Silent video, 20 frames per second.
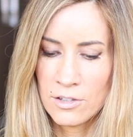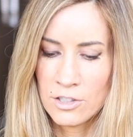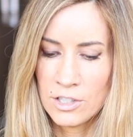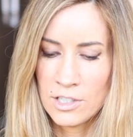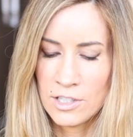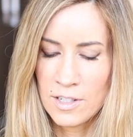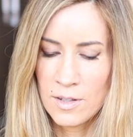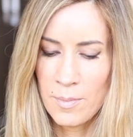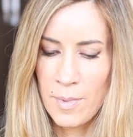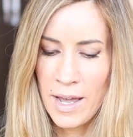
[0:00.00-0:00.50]
She
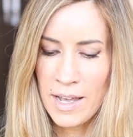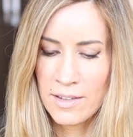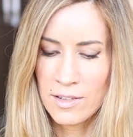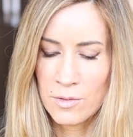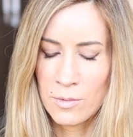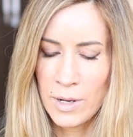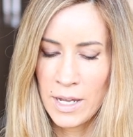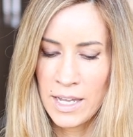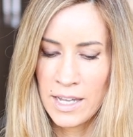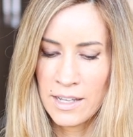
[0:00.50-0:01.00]
just passed
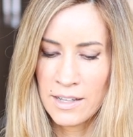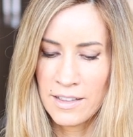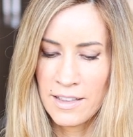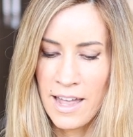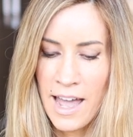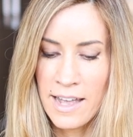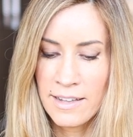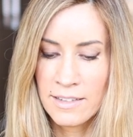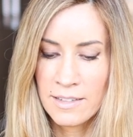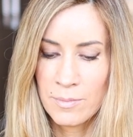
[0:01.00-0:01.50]
away
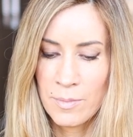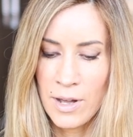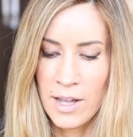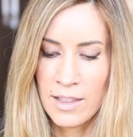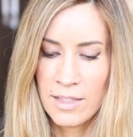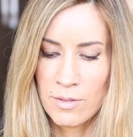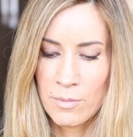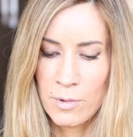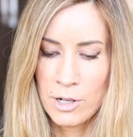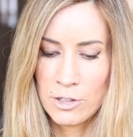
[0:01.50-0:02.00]
last
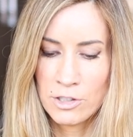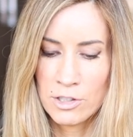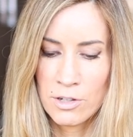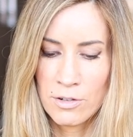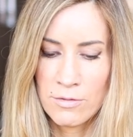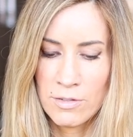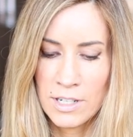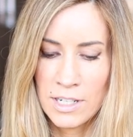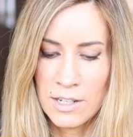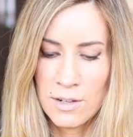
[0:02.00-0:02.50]
month. Watching
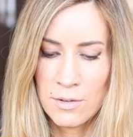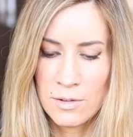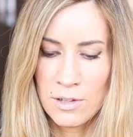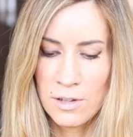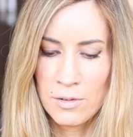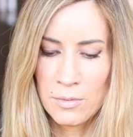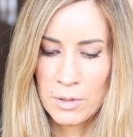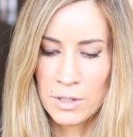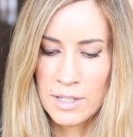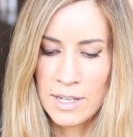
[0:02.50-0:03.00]
your videos
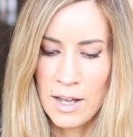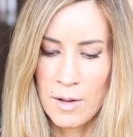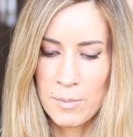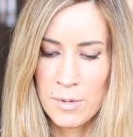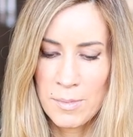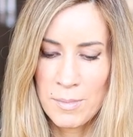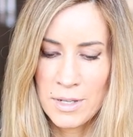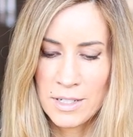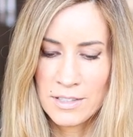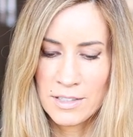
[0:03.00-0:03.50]
is really
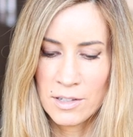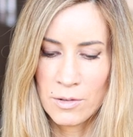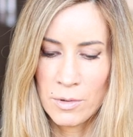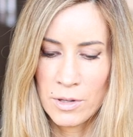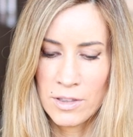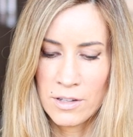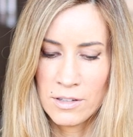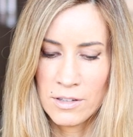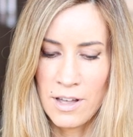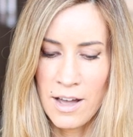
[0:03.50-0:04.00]
helping me deal
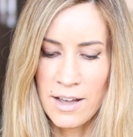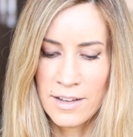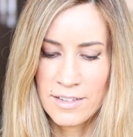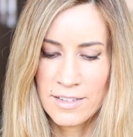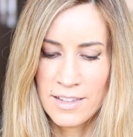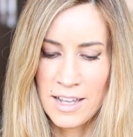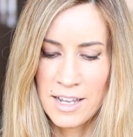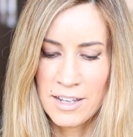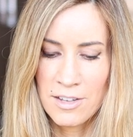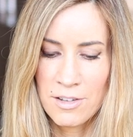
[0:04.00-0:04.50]
with the loss.
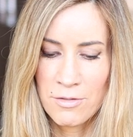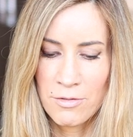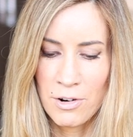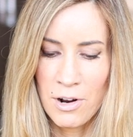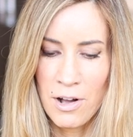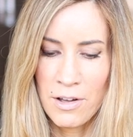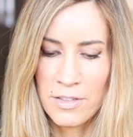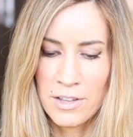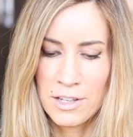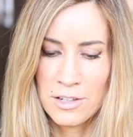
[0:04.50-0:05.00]
Thank you for
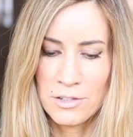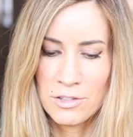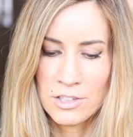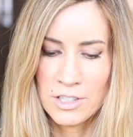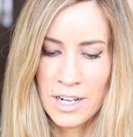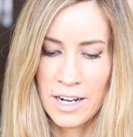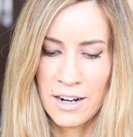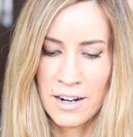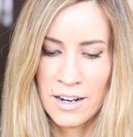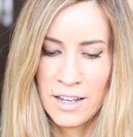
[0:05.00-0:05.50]
all that you
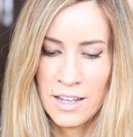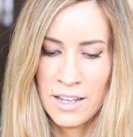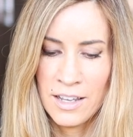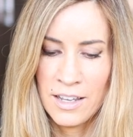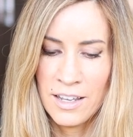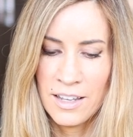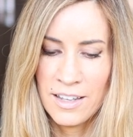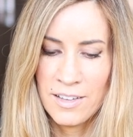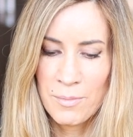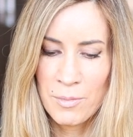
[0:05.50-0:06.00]
share.
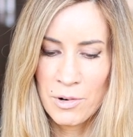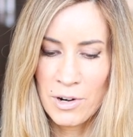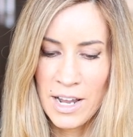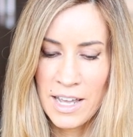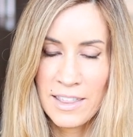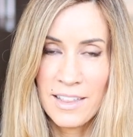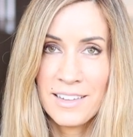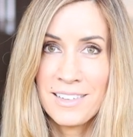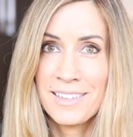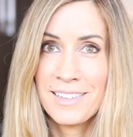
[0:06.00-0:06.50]

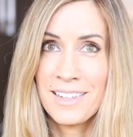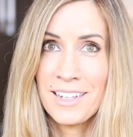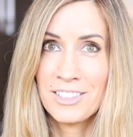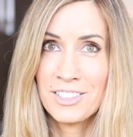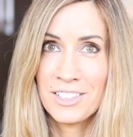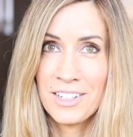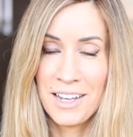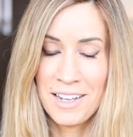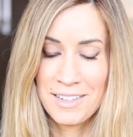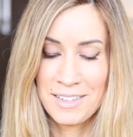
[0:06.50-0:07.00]
Mariah, that's
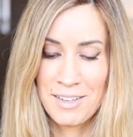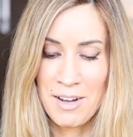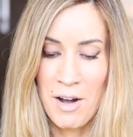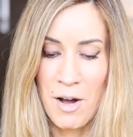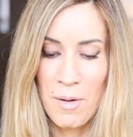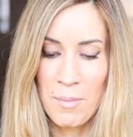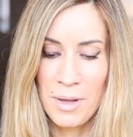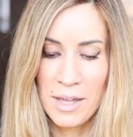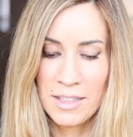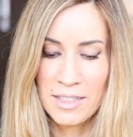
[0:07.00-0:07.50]
such a nice
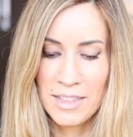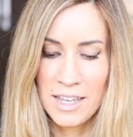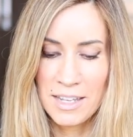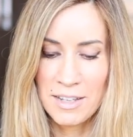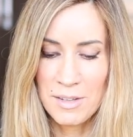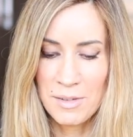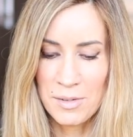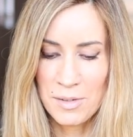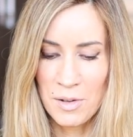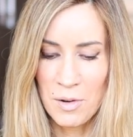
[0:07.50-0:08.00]
comment.
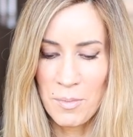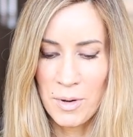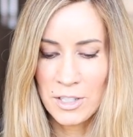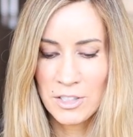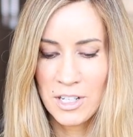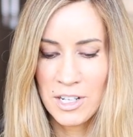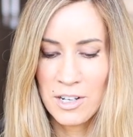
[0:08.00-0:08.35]
Thank you so much.